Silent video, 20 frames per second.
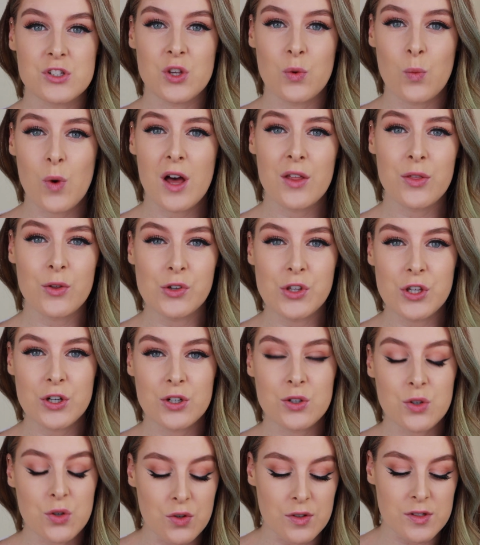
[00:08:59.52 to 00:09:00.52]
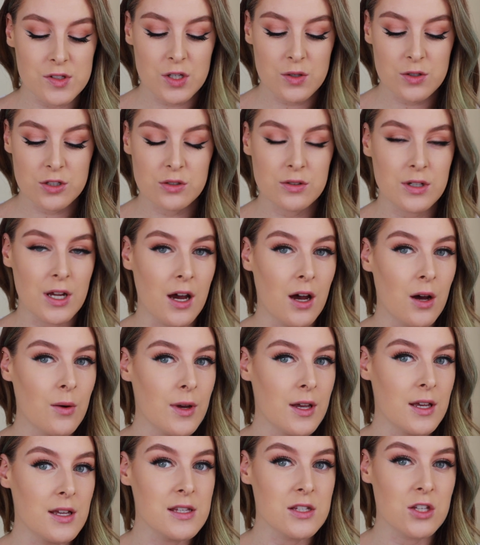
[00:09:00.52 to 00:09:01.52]
So what I thought you could also do now
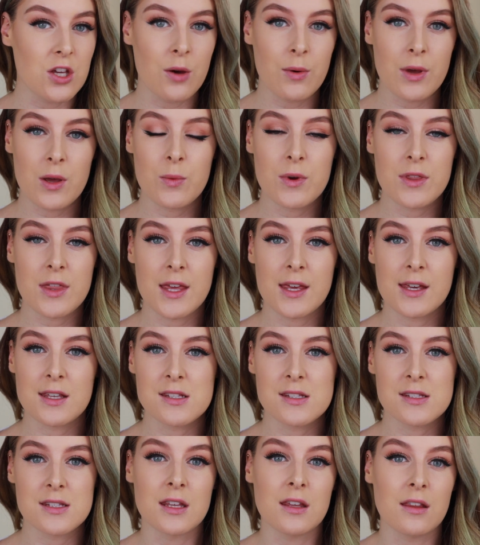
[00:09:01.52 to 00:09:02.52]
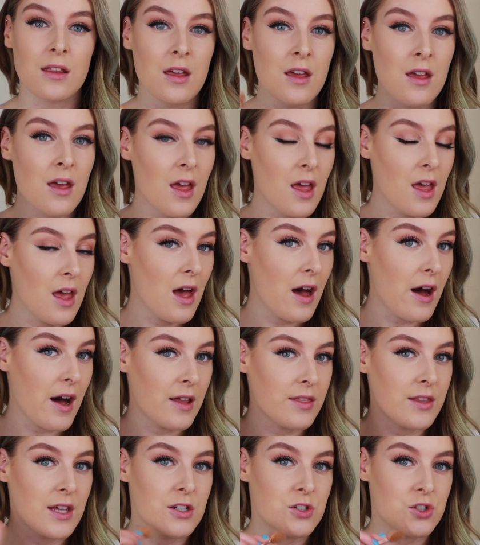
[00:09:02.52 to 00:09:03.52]
is go in with a concealer
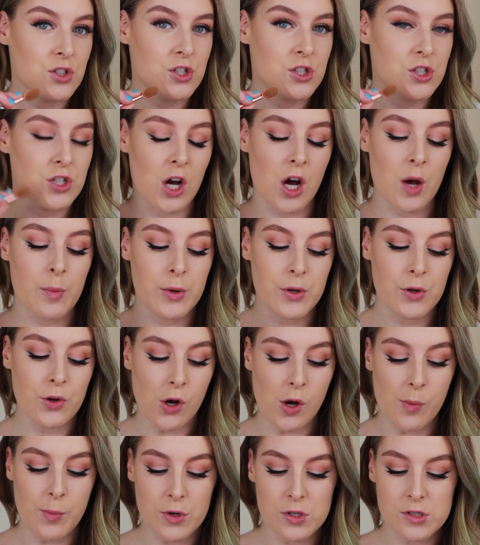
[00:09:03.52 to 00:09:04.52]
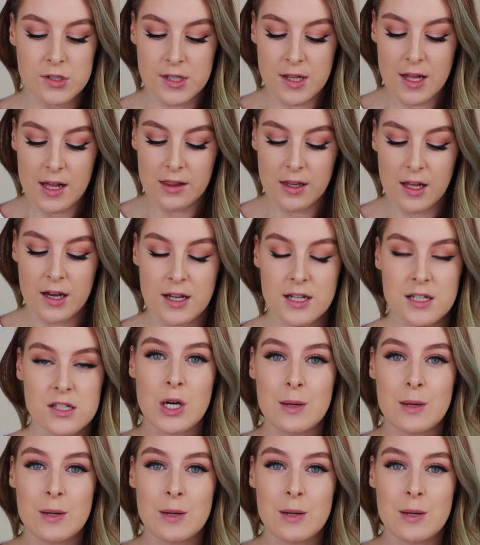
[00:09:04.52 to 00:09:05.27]
and then just sharpen up under that line.